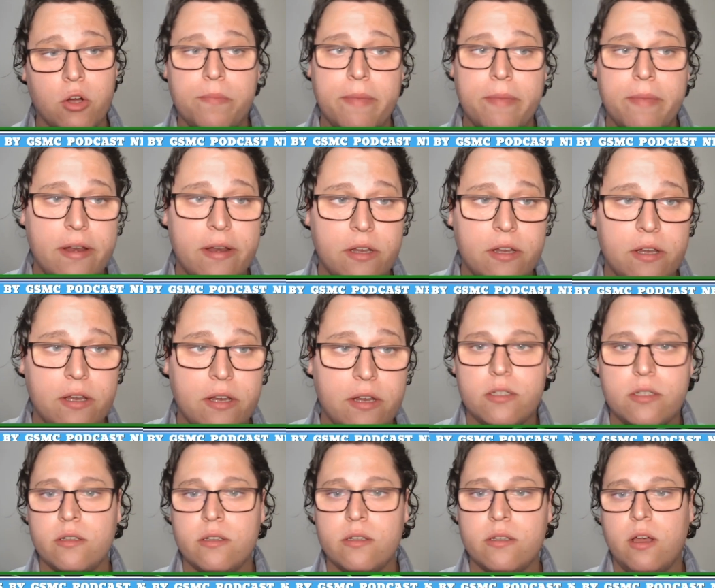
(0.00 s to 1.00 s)

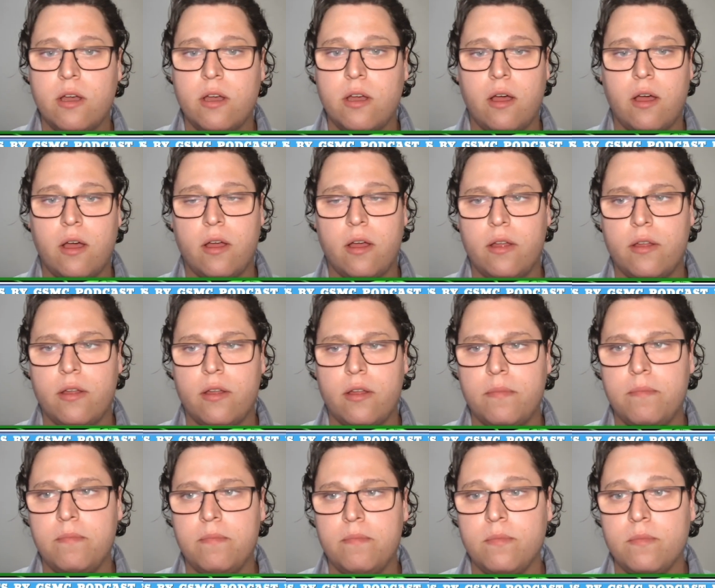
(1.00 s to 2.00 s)
Madness, uh,
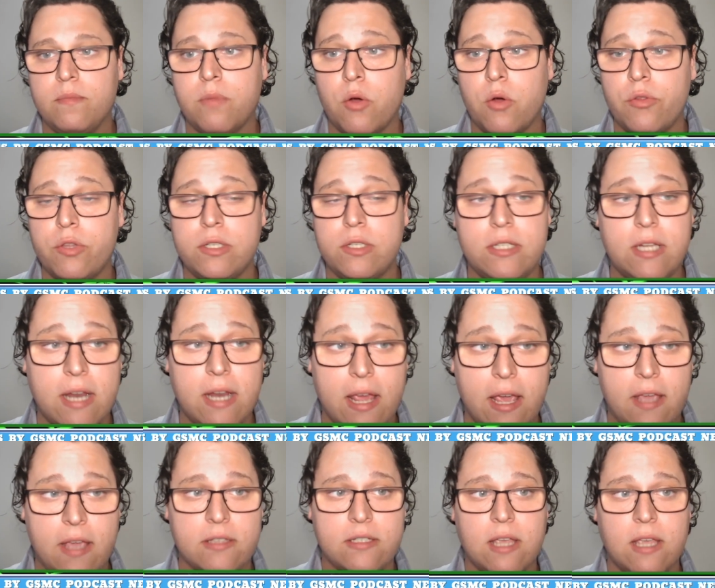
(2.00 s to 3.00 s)
both
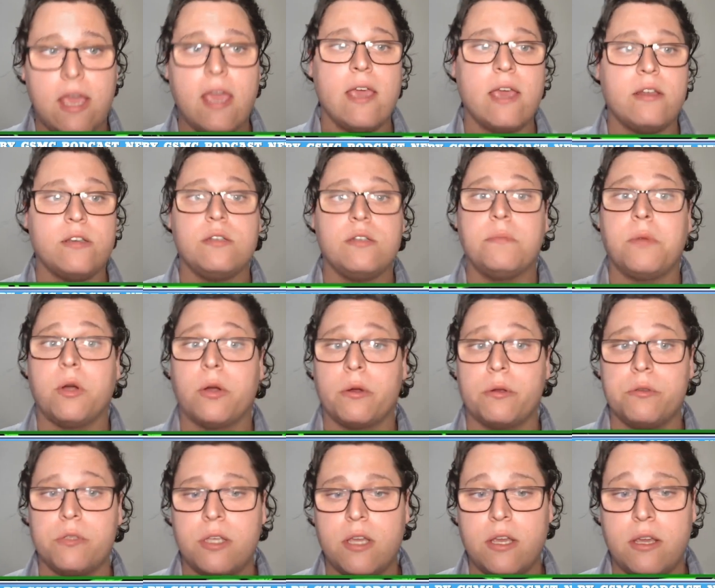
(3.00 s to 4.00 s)
today's and
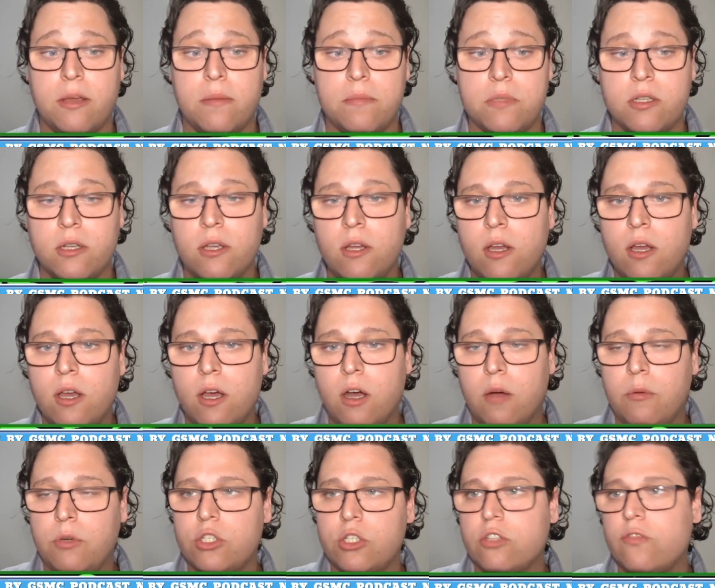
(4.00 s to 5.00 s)
tomorrow's games. Uh,
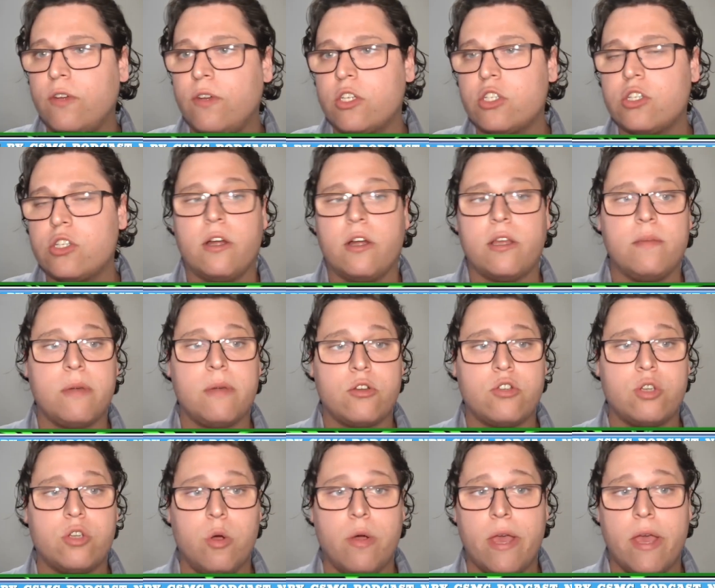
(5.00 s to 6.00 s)
we just finished talking about
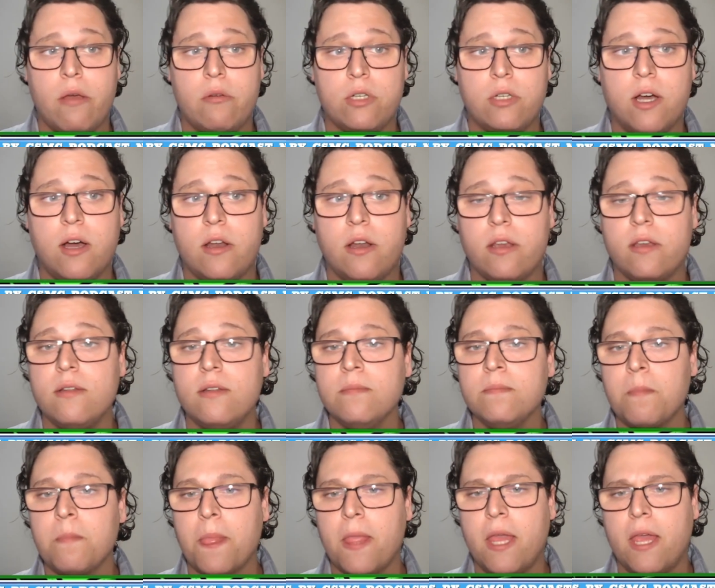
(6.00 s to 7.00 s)
Shohei Ohtani
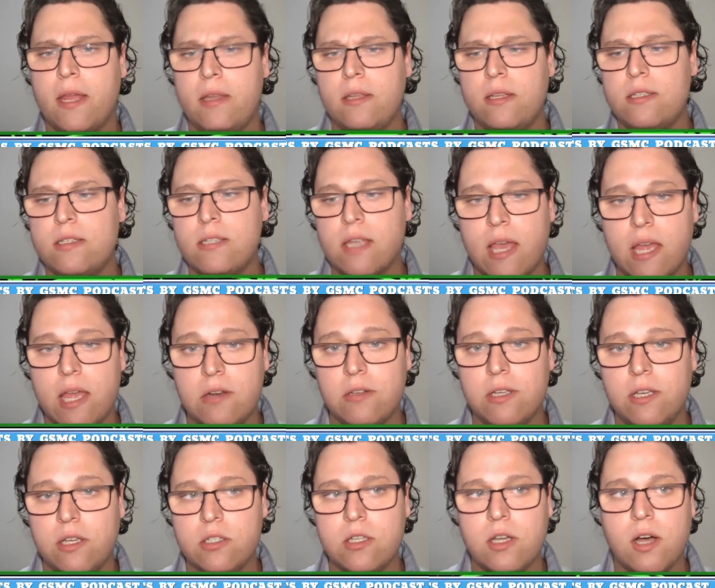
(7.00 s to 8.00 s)
and the scandal
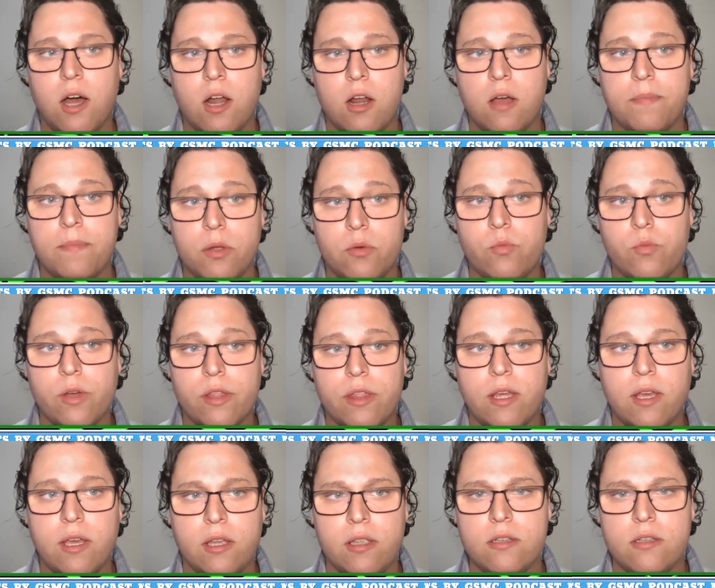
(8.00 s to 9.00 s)
he is caught up in with
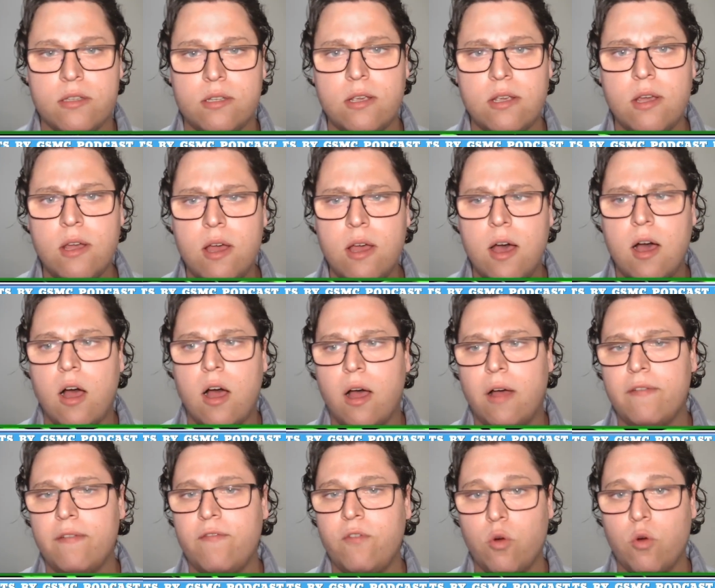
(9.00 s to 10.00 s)
his uh,
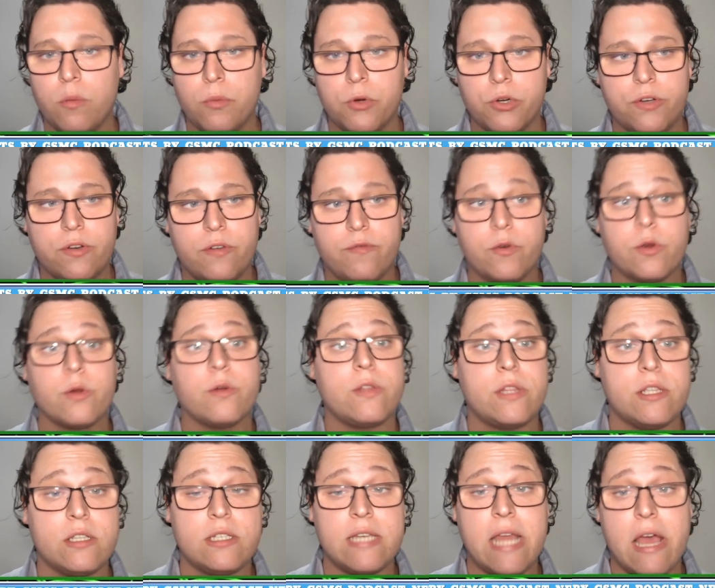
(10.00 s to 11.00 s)
former, with
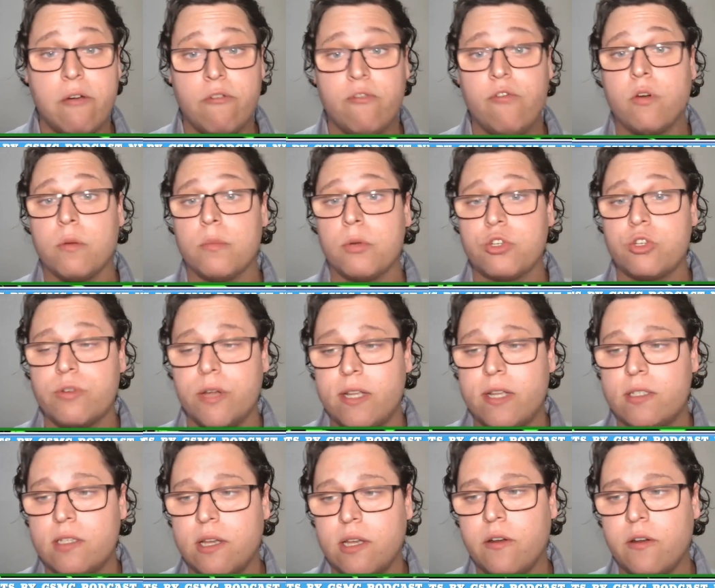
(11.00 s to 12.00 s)
his now former
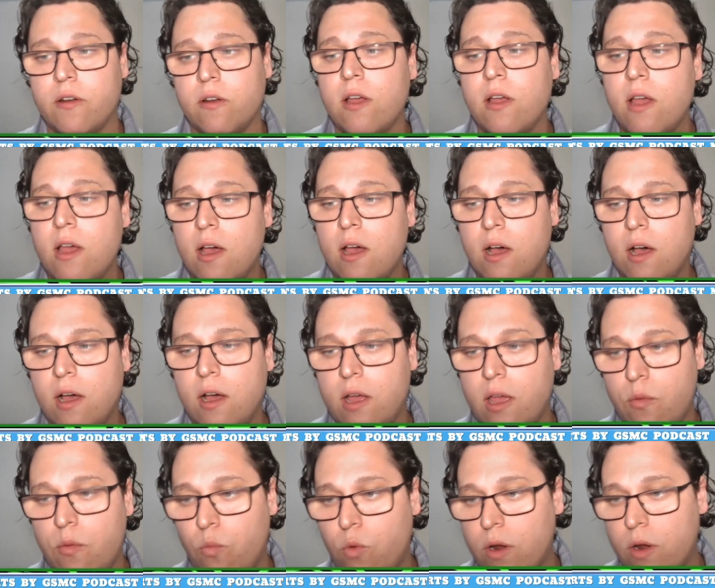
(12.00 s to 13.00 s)
translator, uh,
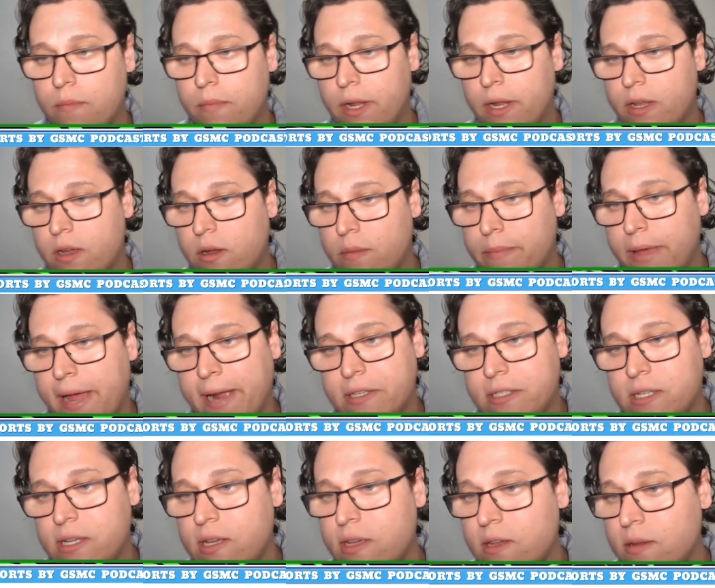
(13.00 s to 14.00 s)
and what might come back
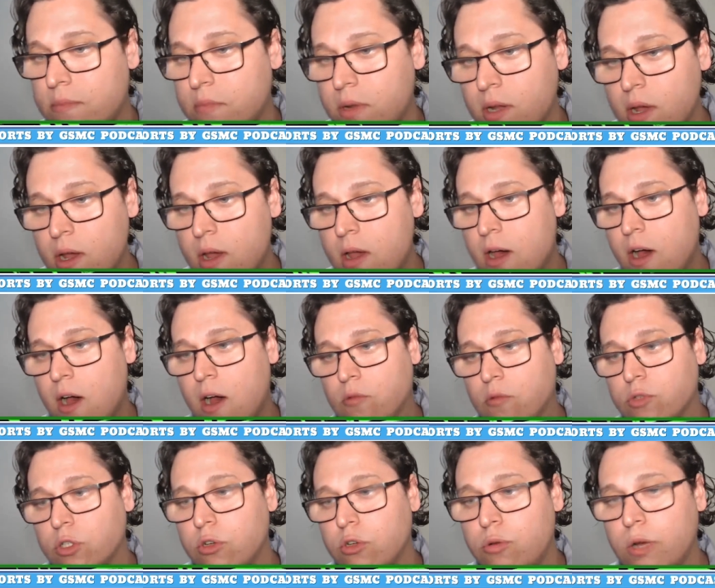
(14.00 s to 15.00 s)
to him. Uh,
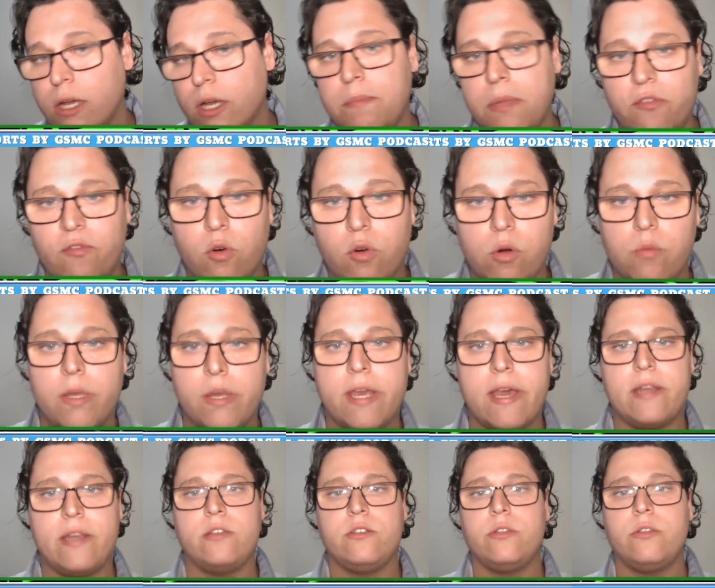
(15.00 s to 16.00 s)
real quick before we
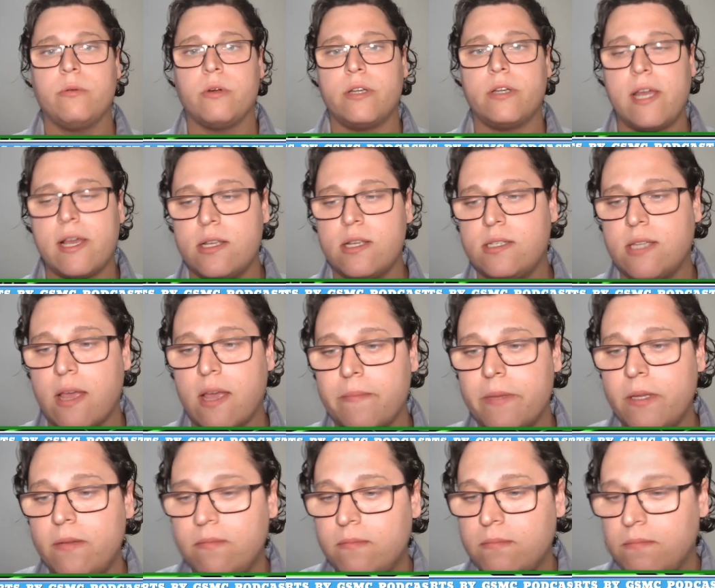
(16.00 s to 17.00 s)
get into our next segment,